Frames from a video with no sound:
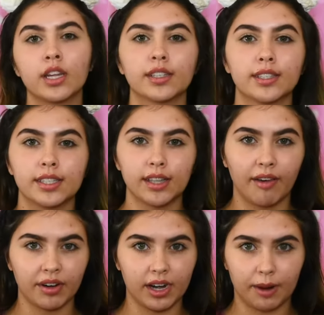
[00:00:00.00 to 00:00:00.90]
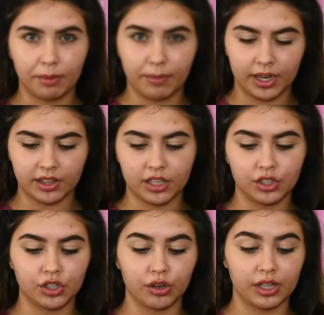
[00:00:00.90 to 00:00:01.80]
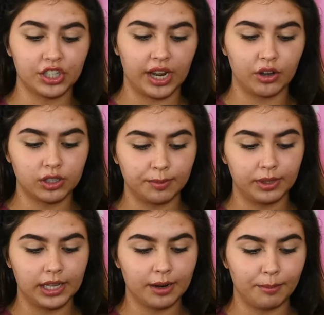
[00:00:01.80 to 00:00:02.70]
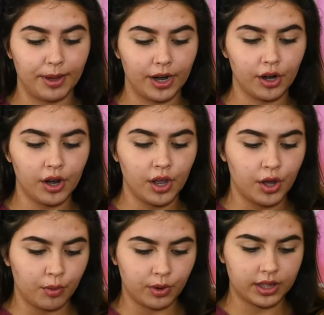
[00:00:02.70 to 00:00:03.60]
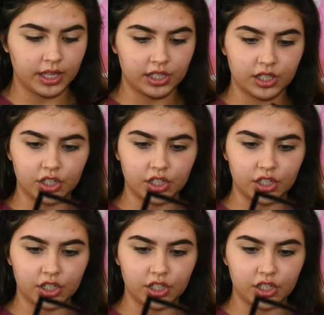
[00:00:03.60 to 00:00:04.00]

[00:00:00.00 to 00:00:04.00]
just to soften it up and make the, sure the shadows blend better with this